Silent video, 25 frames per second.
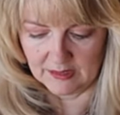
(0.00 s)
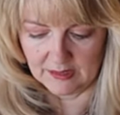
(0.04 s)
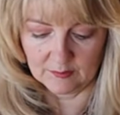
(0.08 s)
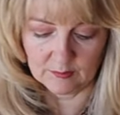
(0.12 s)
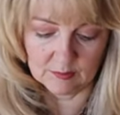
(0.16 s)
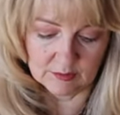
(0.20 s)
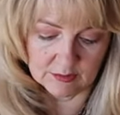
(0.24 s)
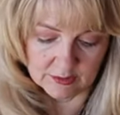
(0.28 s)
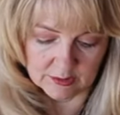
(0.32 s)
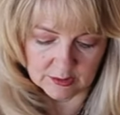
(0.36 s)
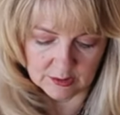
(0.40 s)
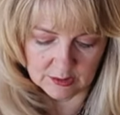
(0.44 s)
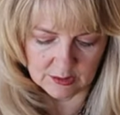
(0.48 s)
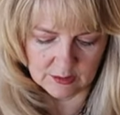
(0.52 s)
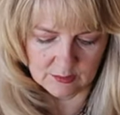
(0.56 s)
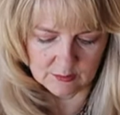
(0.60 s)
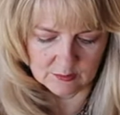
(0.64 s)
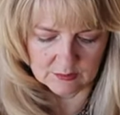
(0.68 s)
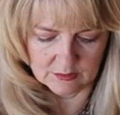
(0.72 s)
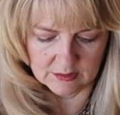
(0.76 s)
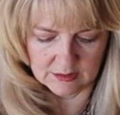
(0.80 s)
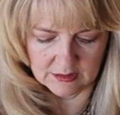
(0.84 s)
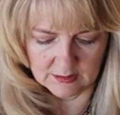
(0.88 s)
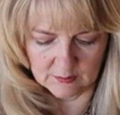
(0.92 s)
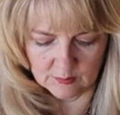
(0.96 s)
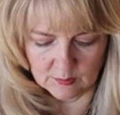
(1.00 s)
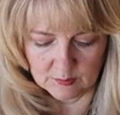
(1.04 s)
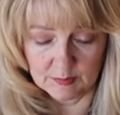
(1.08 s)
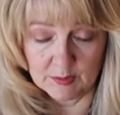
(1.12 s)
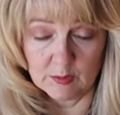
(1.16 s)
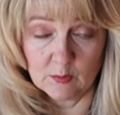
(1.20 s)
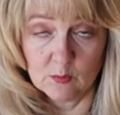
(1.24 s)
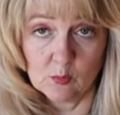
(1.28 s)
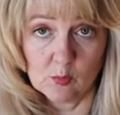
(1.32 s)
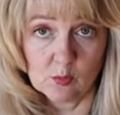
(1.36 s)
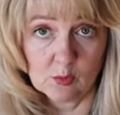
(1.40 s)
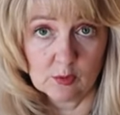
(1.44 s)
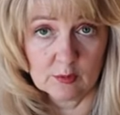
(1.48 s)
It would look cute, it would be
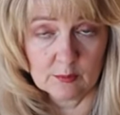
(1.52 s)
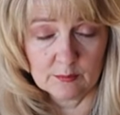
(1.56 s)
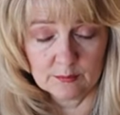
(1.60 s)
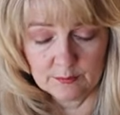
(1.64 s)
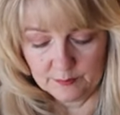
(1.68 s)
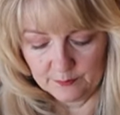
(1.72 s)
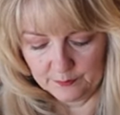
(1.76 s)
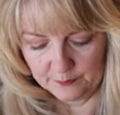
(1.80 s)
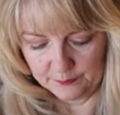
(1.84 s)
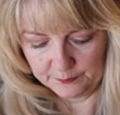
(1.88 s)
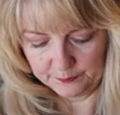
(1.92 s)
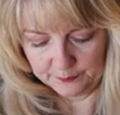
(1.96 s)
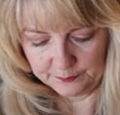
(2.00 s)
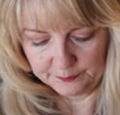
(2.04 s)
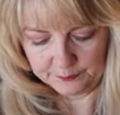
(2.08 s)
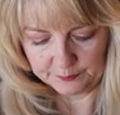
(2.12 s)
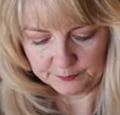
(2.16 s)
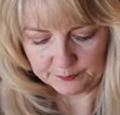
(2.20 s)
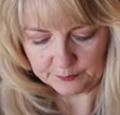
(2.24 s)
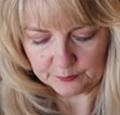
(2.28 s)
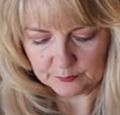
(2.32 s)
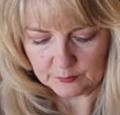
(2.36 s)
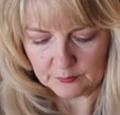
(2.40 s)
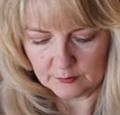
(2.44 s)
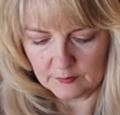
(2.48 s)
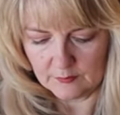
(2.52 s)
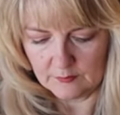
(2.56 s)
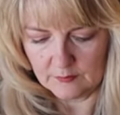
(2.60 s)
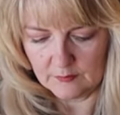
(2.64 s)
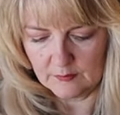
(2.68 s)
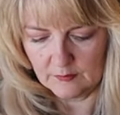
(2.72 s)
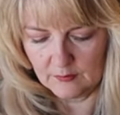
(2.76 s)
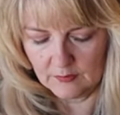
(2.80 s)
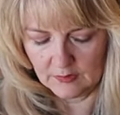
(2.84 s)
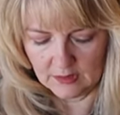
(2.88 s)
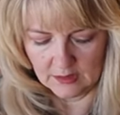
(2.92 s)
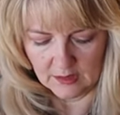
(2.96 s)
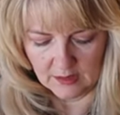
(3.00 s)
warm,
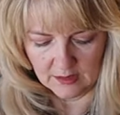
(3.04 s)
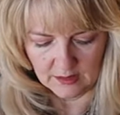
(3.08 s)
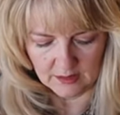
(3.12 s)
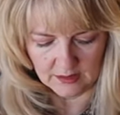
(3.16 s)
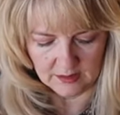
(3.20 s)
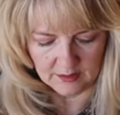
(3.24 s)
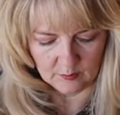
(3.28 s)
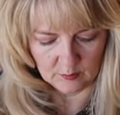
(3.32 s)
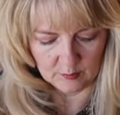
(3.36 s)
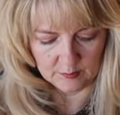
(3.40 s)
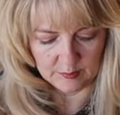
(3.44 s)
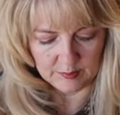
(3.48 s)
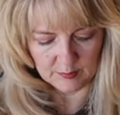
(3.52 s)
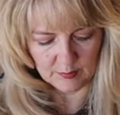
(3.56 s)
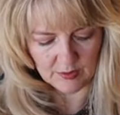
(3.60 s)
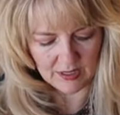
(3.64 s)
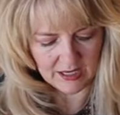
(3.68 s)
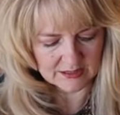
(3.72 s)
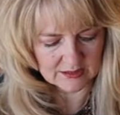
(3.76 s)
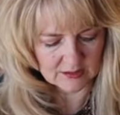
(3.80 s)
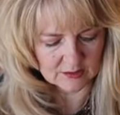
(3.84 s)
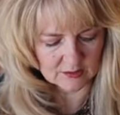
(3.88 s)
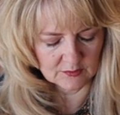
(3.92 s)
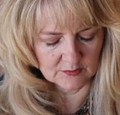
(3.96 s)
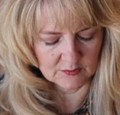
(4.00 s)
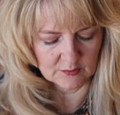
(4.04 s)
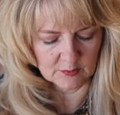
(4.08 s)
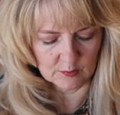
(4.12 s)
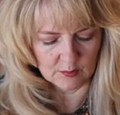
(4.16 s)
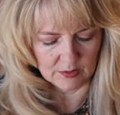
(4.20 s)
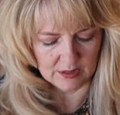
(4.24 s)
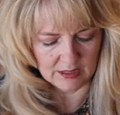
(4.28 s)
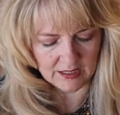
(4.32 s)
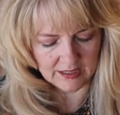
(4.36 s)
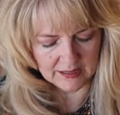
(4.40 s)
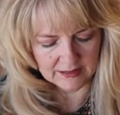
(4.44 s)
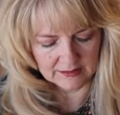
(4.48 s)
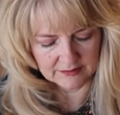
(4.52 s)
it would be practical for
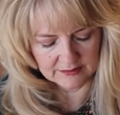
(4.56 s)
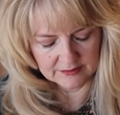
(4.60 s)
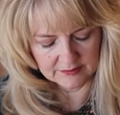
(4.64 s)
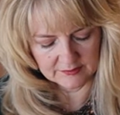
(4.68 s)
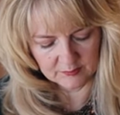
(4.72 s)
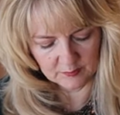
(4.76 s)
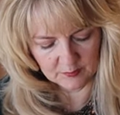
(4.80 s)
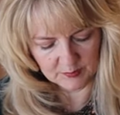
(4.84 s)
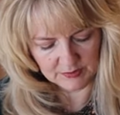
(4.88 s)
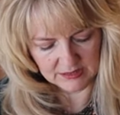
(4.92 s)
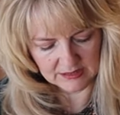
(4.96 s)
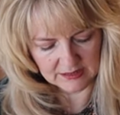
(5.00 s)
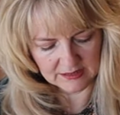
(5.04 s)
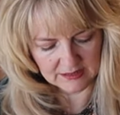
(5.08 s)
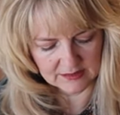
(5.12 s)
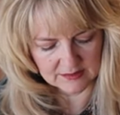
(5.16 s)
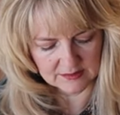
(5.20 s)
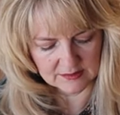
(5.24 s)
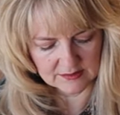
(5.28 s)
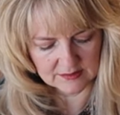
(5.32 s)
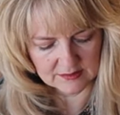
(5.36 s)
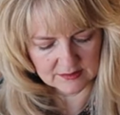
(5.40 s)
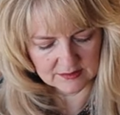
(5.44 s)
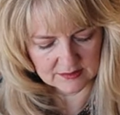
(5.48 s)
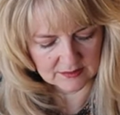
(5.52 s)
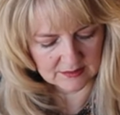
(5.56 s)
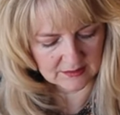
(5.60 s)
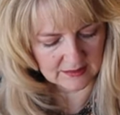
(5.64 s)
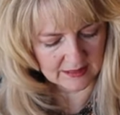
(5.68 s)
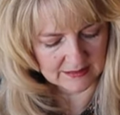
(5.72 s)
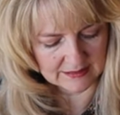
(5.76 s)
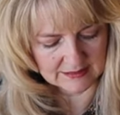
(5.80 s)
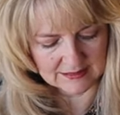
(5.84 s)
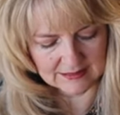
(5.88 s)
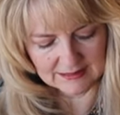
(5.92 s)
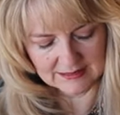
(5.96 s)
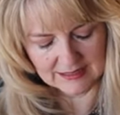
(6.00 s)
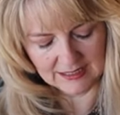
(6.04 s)
where I live because
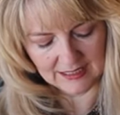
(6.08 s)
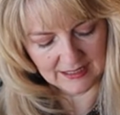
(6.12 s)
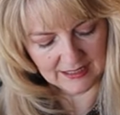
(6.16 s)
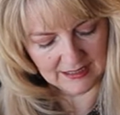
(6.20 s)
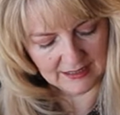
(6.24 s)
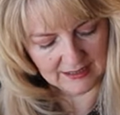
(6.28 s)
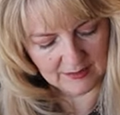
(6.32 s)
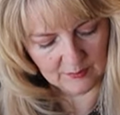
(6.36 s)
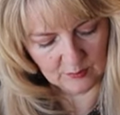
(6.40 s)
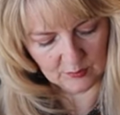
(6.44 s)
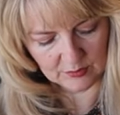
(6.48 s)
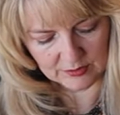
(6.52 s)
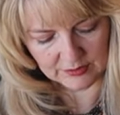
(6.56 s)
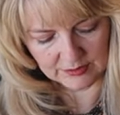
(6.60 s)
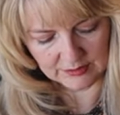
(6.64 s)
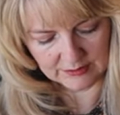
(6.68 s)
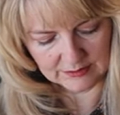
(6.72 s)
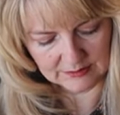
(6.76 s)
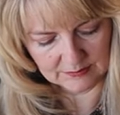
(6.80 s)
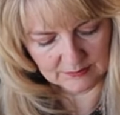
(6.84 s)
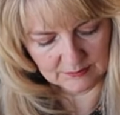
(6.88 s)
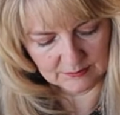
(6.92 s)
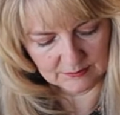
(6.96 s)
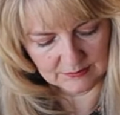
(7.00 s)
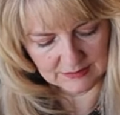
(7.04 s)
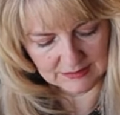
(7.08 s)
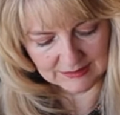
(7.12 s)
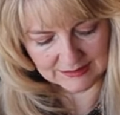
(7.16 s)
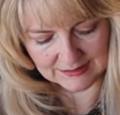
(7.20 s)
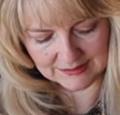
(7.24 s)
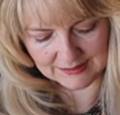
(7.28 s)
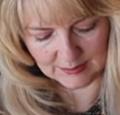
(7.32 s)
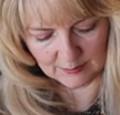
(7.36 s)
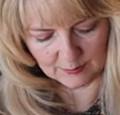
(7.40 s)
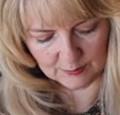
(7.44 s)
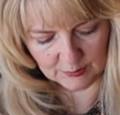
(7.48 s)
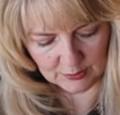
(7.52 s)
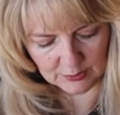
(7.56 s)
like today, we're in
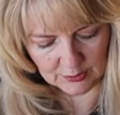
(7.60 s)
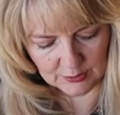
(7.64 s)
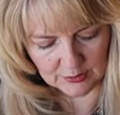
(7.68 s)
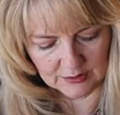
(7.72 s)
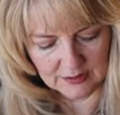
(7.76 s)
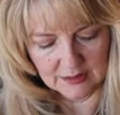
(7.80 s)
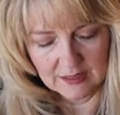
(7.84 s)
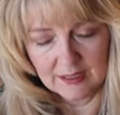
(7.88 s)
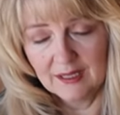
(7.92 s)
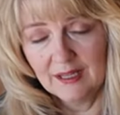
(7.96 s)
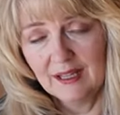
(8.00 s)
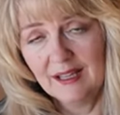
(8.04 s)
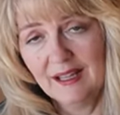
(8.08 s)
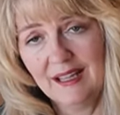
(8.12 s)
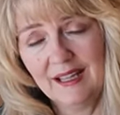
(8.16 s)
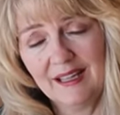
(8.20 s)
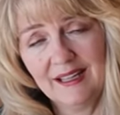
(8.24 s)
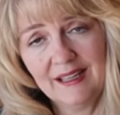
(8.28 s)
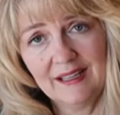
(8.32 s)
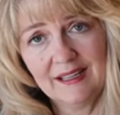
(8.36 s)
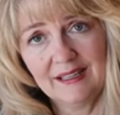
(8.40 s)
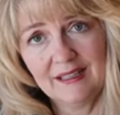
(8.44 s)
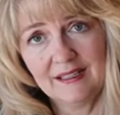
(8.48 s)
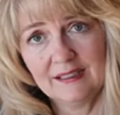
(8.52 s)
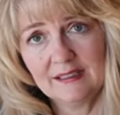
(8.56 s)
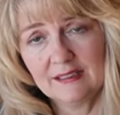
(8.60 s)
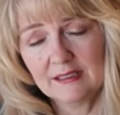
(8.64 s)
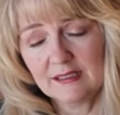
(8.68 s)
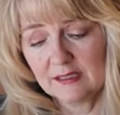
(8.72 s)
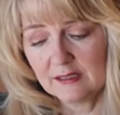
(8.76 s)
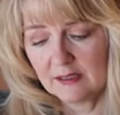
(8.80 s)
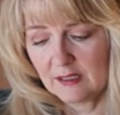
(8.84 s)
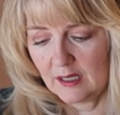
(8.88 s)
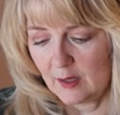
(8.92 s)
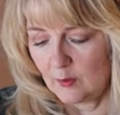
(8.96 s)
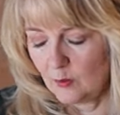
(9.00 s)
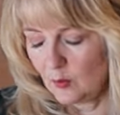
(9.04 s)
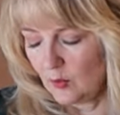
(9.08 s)
December and
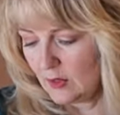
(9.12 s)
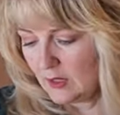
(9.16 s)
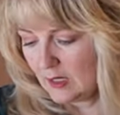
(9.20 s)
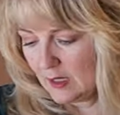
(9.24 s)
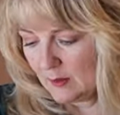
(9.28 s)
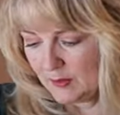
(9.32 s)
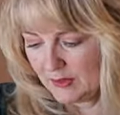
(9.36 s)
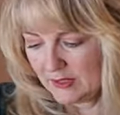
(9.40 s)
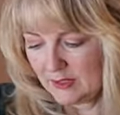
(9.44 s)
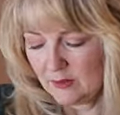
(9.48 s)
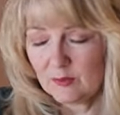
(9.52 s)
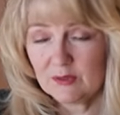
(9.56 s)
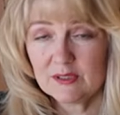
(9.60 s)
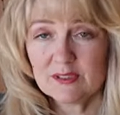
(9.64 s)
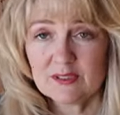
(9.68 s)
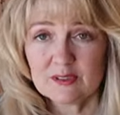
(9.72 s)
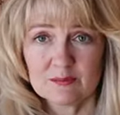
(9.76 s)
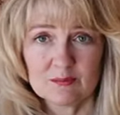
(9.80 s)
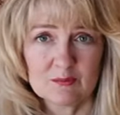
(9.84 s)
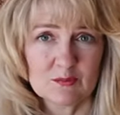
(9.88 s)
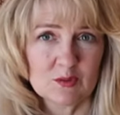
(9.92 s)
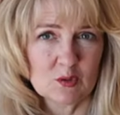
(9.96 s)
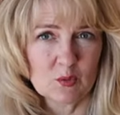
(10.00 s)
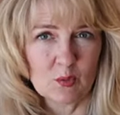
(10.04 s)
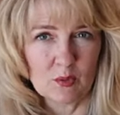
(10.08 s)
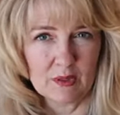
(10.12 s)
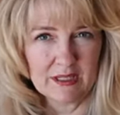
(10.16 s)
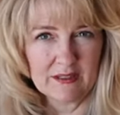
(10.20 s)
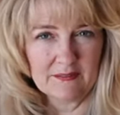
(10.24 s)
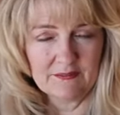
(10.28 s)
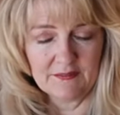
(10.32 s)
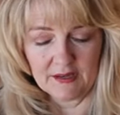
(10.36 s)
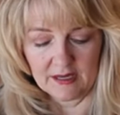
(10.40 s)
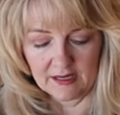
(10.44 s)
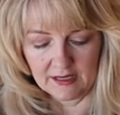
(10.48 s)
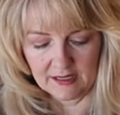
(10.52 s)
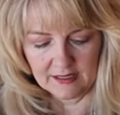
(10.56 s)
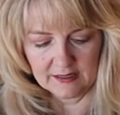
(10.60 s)
I woke up and it was
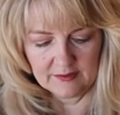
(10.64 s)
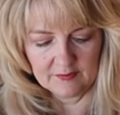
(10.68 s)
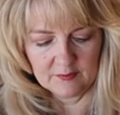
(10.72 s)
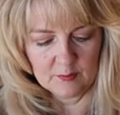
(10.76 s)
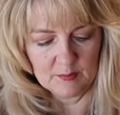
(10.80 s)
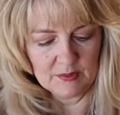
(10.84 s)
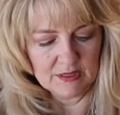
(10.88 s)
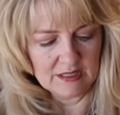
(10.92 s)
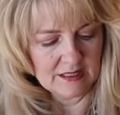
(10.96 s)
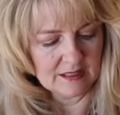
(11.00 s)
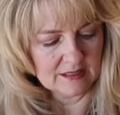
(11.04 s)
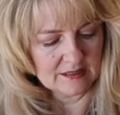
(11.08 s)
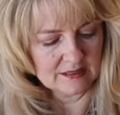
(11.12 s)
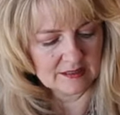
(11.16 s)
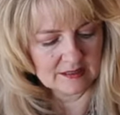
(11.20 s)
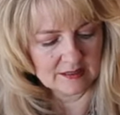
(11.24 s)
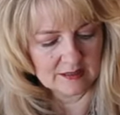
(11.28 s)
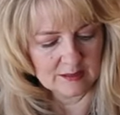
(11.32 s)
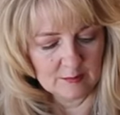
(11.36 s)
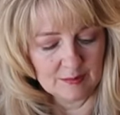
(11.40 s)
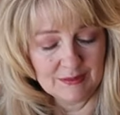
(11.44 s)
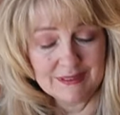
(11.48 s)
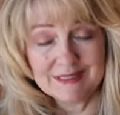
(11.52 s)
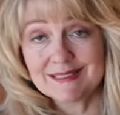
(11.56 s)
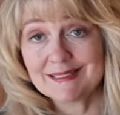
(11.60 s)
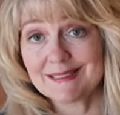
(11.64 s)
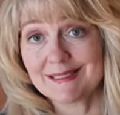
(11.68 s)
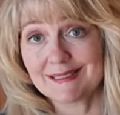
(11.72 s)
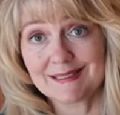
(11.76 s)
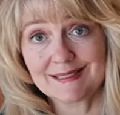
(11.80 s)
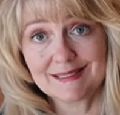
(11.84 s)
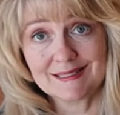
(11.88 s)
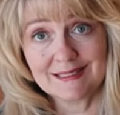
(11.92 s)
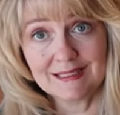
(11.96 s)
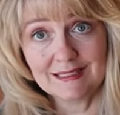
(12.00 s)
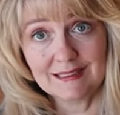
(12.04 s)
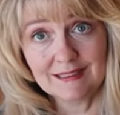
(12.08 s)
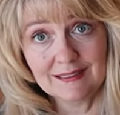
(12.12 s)
twenty-five, but it's gonna be
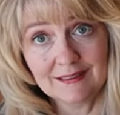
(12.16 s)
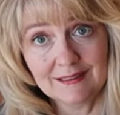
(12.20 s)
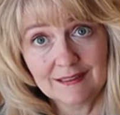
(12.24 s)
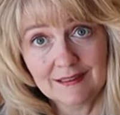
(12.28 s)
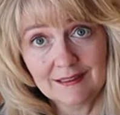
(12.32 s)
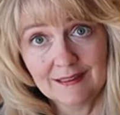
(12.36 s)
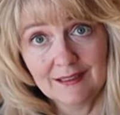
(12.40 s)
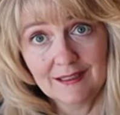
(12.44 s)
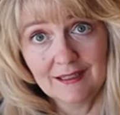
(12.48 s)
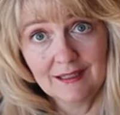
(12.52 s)
sixty.